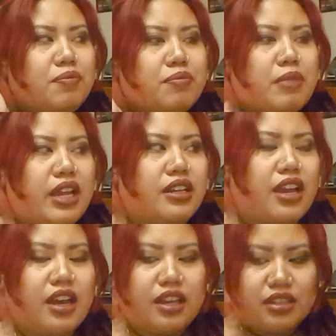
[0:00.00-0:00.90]
my
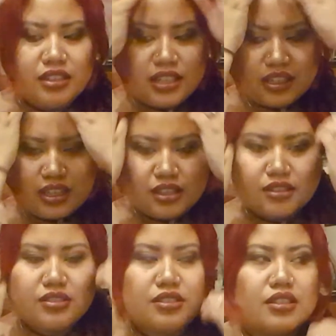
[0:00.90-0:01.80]
dad, he
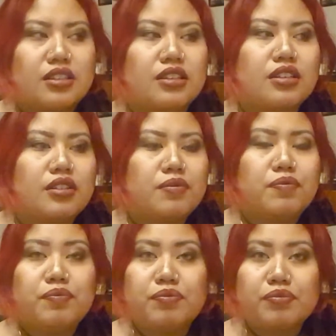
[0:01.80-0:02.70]
likes to
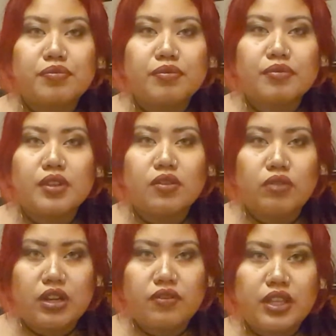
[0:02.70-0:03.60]

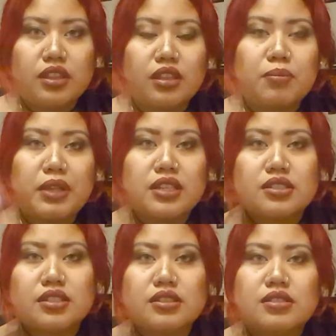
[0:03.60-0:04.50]
renovate the
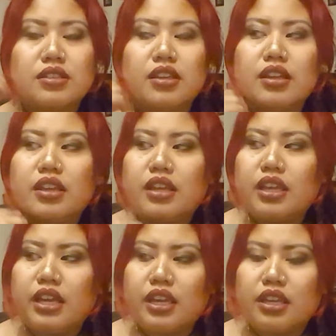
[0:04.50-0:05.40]
places
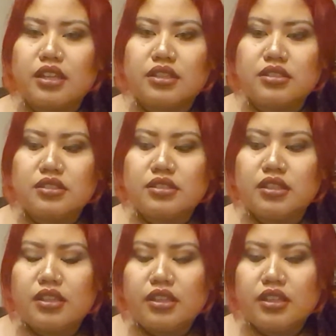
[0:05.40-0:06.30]
and
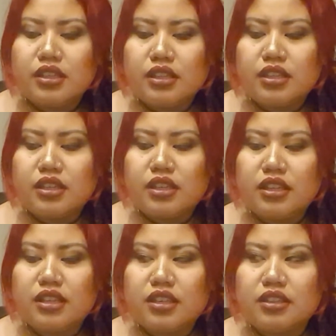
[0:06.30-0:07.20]

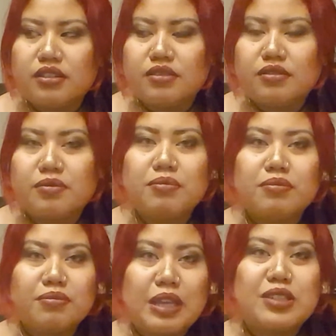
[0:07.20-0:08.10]
he
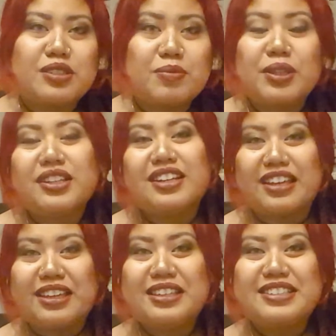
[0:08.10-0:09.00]
makes them look
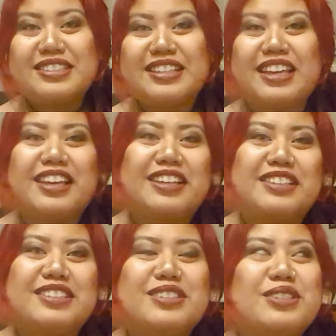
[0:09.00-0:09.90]
nice,
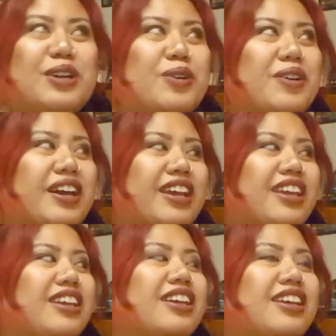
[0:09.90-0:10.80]
and so
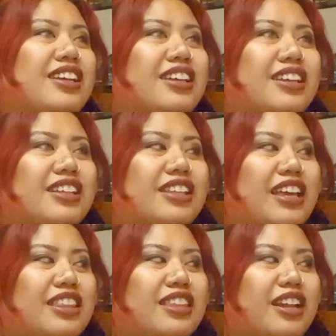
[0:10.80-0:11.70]
I
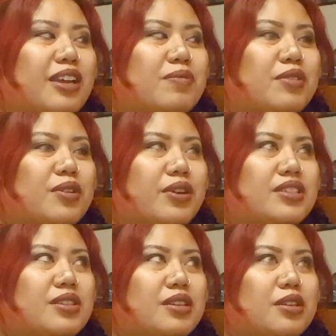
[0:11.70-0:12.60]
like that I'm going
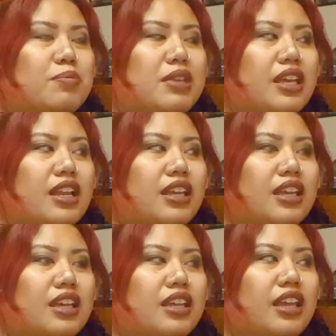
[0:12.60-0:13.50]
to be getting
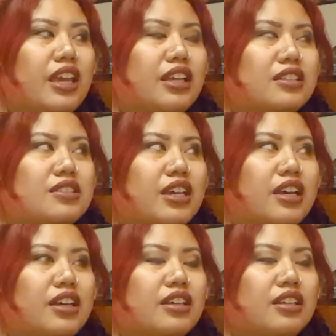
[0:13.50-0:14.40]
it and
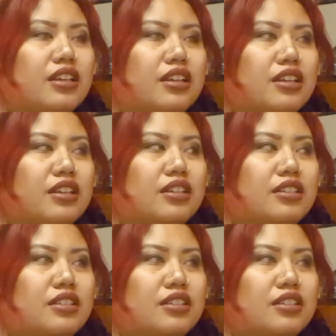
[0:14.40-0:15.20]
at a